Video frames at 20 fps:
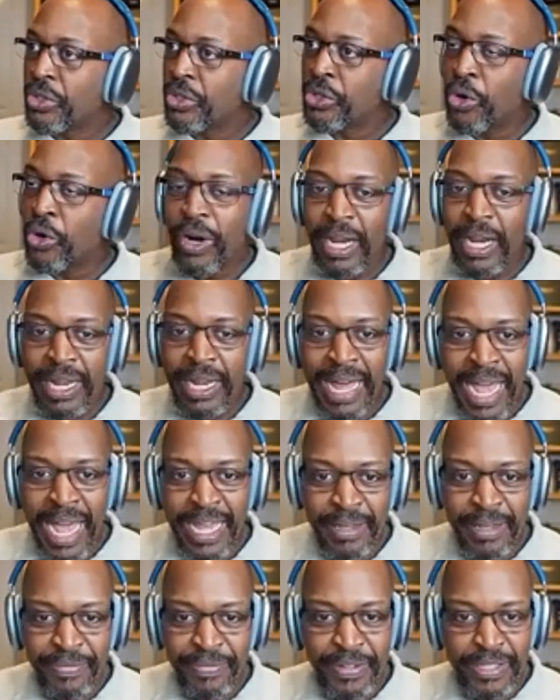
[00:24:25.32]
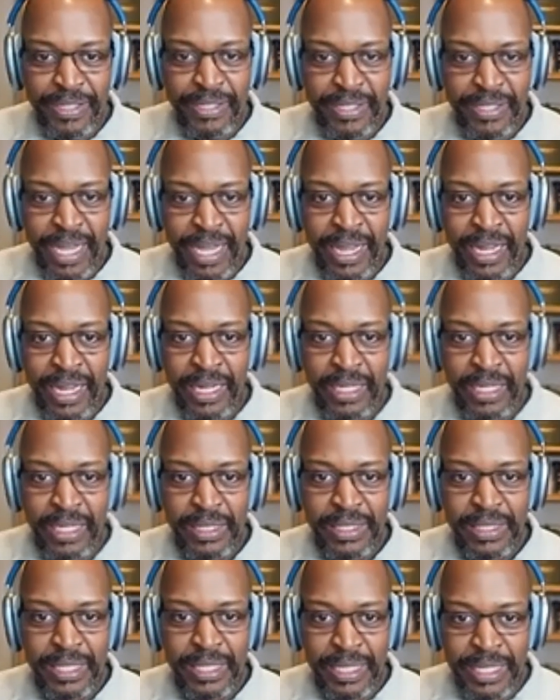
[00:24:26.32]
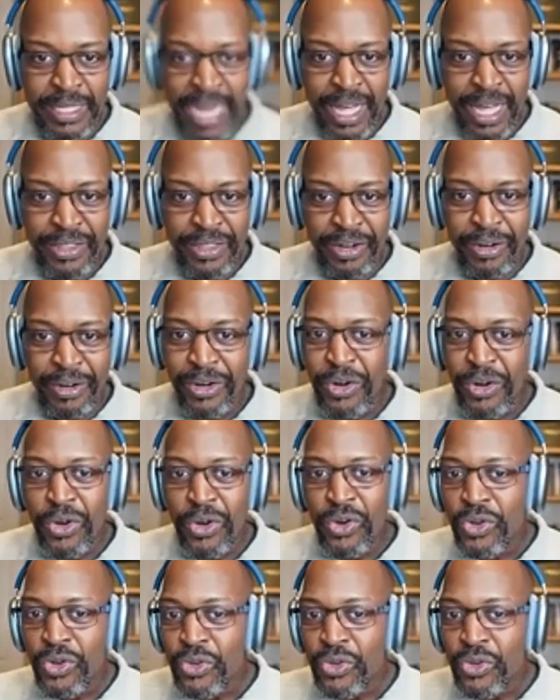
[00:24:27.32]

Your life, he's saying, together.